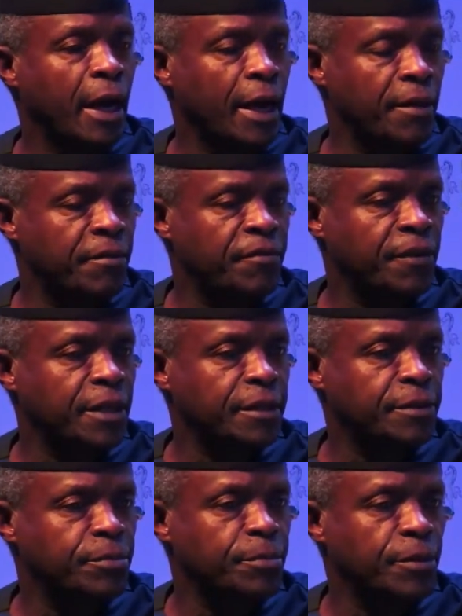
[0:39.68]
The
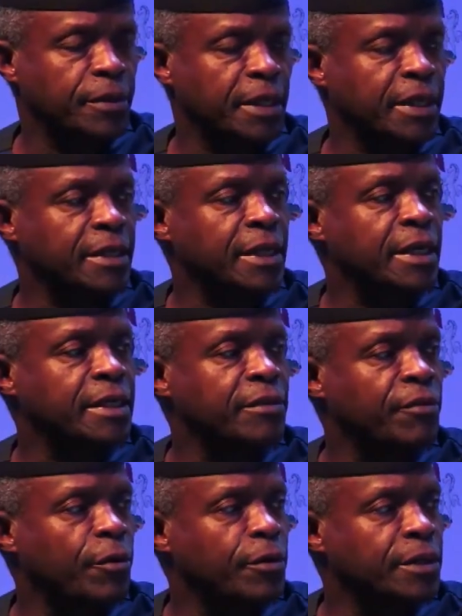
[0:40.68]
first was an
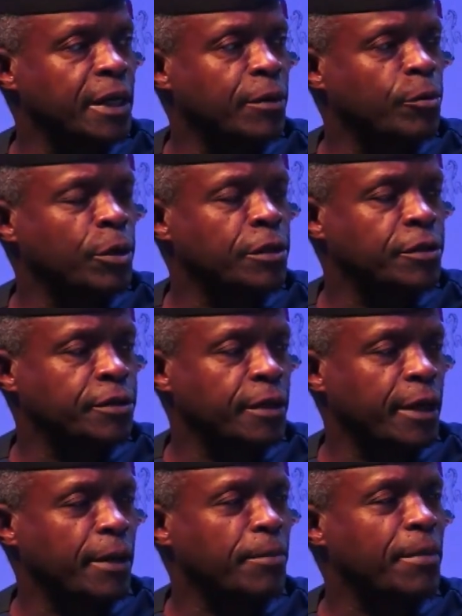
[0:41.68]
executive order which
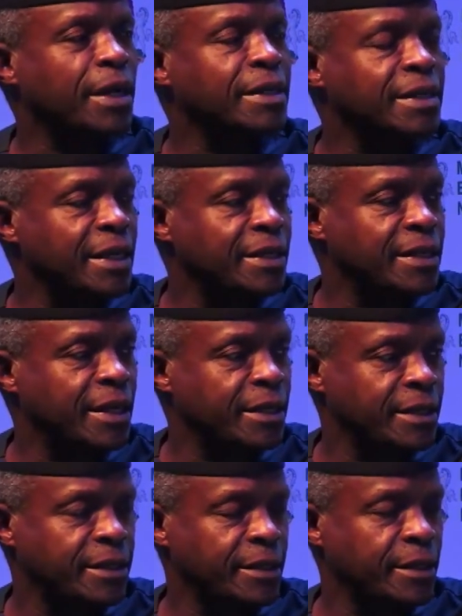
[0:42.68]

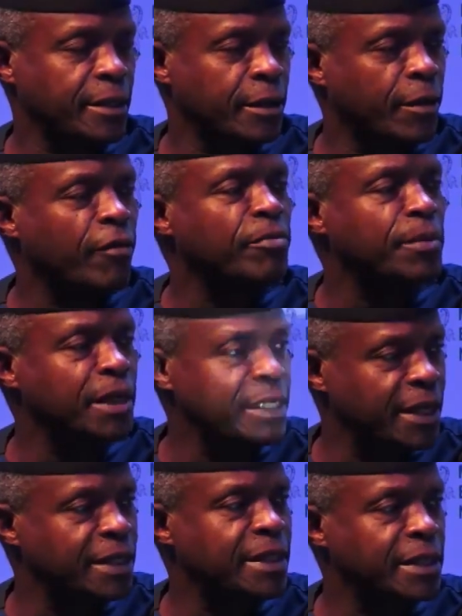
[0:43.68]
mandated
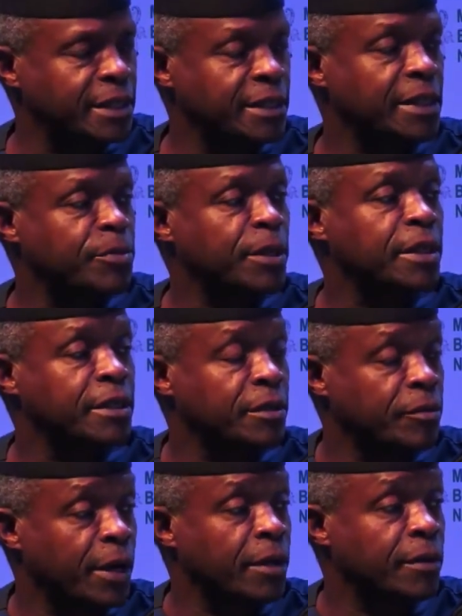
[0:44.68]
government agencies, especially
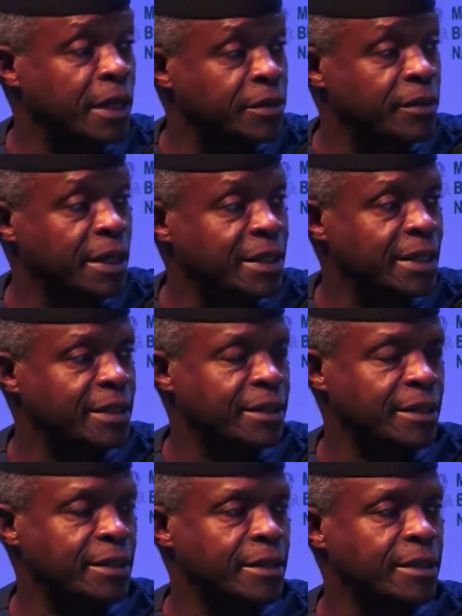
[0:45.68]
the regulatory
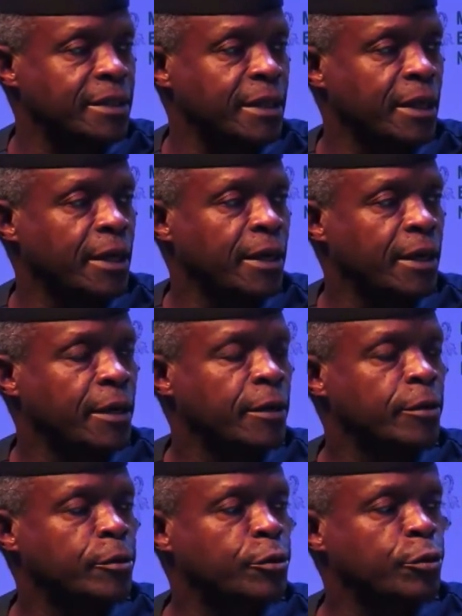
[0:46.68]
agencies,
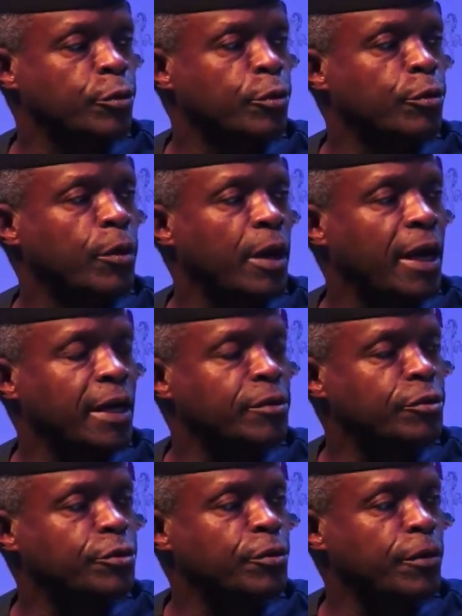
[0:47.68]
to
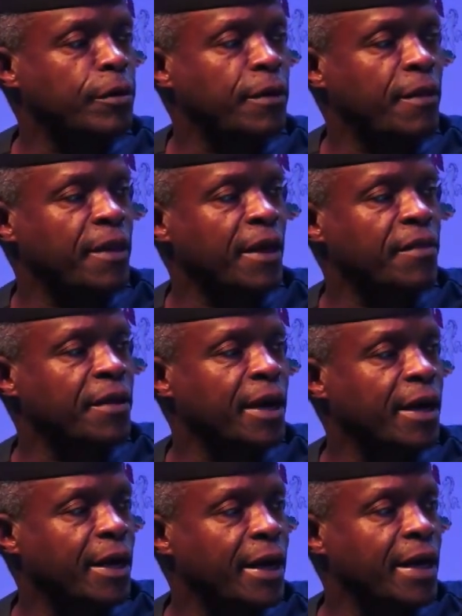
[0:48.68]
ensure that they
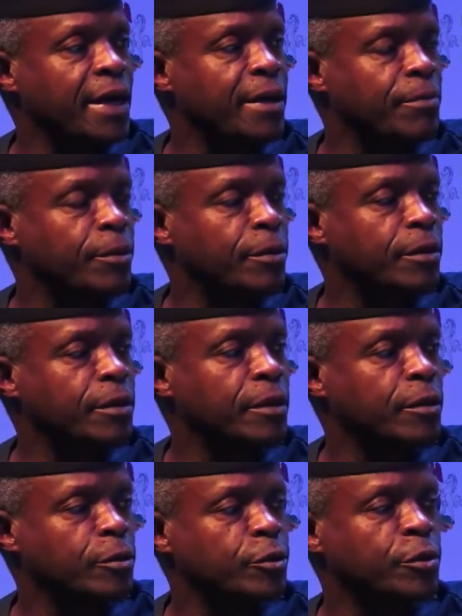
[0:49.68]
are able
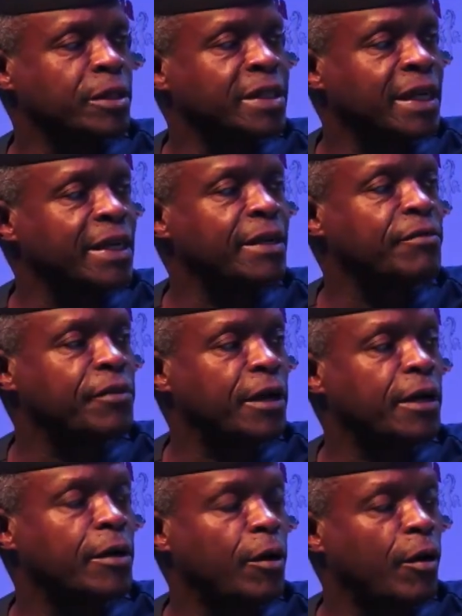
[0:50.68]
to
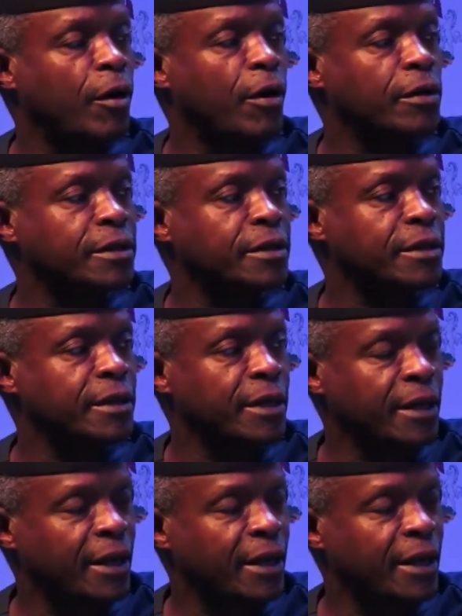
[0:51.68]
deliver on